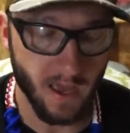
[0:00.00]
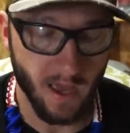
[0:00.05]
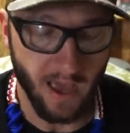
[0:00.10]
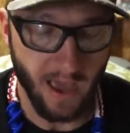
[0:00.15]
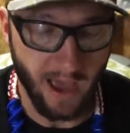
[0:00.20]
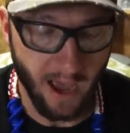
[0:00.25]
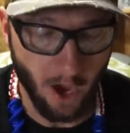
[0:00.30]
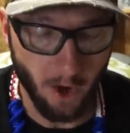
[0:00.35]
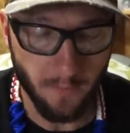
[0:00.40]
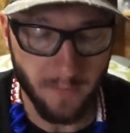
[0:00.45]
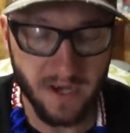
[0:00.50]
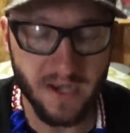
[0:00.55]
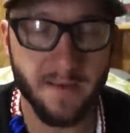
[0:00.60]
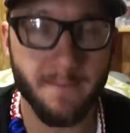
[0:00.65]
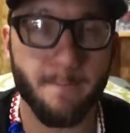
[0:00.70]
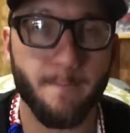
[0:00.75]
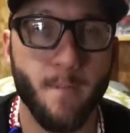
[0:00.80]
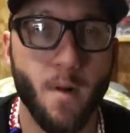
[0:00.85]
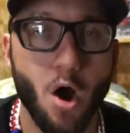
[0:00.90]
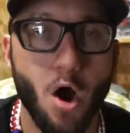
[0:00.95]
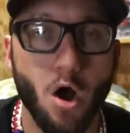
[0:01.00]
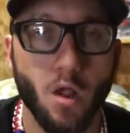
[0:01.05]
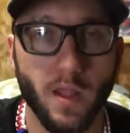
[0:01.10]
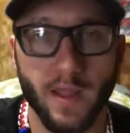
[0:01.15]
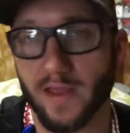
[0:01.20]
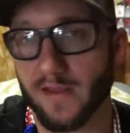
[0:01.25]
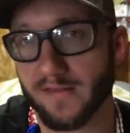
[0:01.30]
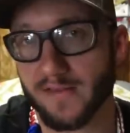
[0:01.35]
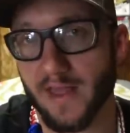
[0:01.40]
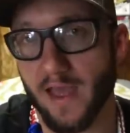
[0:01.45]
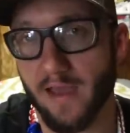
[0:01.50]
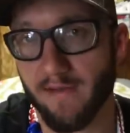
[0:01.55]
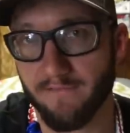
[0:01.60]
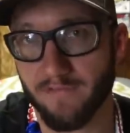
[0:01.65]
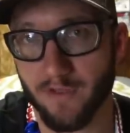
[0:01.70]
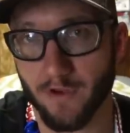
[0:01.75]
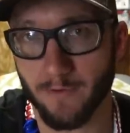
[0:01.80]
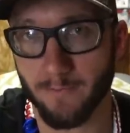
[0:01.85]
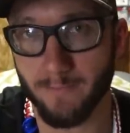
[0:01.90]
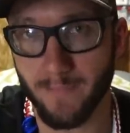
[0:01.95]
How many maulings have
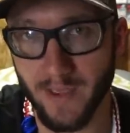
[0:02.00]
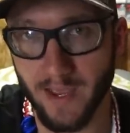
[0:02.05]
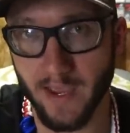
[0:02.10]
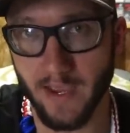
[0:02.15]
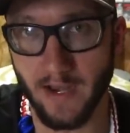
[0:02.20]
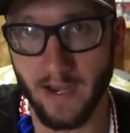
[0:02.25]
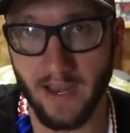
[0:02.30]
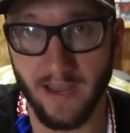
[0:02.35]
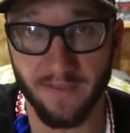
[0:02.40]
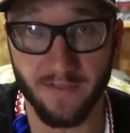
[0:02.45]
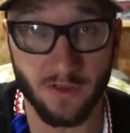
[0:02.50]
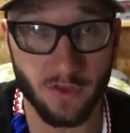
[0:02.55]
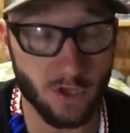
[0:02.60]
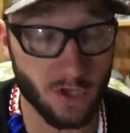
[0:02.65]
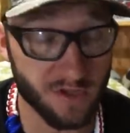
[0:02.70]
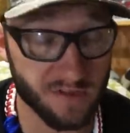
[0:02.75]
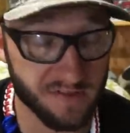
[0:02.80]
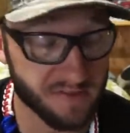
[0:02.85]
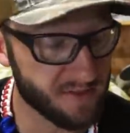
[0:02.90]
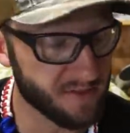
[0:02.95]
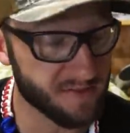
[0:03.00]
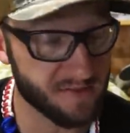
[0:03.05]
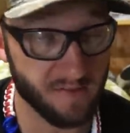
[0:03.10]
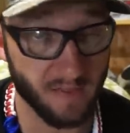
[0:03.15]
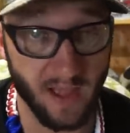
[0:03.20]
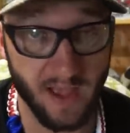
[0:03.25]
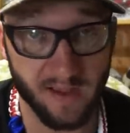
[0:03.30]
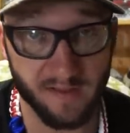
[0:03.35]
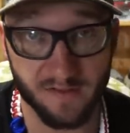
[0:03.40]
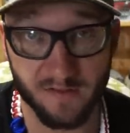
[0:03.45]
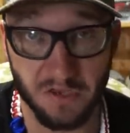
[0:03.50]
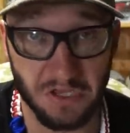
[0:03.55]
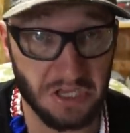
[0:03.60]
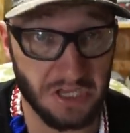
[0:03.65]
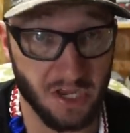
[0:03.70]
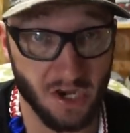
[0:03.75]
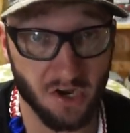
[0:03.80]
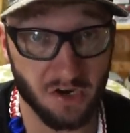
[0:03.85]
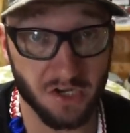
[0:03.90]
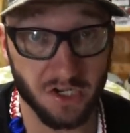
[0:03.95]
there been in just this last
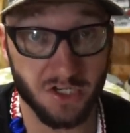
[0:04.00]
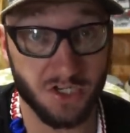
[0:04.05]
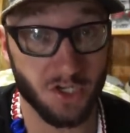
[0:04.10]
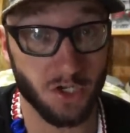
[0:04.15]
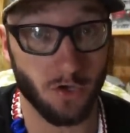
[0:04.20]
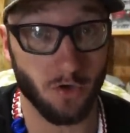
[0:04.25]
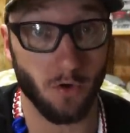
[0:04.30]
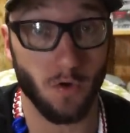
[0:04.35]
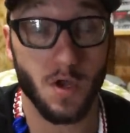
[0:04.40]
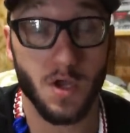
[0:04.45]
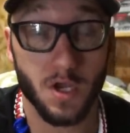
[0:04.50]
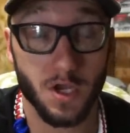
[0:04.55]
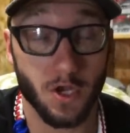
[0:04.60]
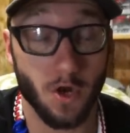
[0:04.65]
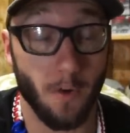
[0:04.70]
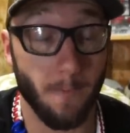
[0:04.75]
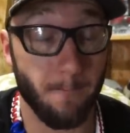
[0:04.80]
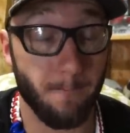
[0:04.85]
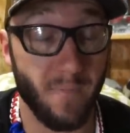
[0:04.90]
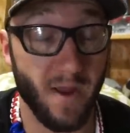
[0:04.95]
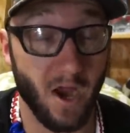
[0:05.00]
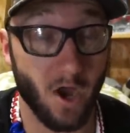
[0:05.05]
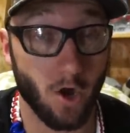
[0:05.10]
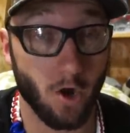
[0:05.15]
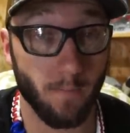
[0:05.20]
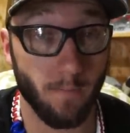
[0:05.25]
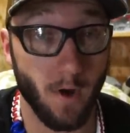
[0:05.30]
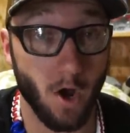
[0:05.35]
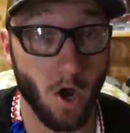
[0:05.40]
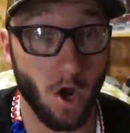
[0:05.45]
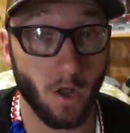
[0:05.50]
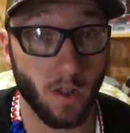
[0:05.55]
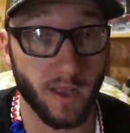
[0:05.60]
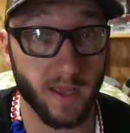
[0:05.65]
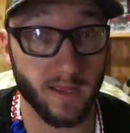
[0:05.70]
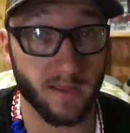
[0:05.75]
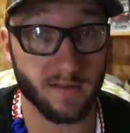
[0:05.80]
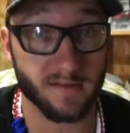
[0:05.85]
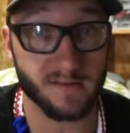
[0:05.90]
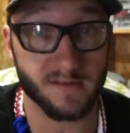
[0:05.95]
year to two, you know, bear
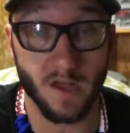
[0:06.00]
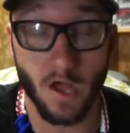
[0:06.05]
maulings,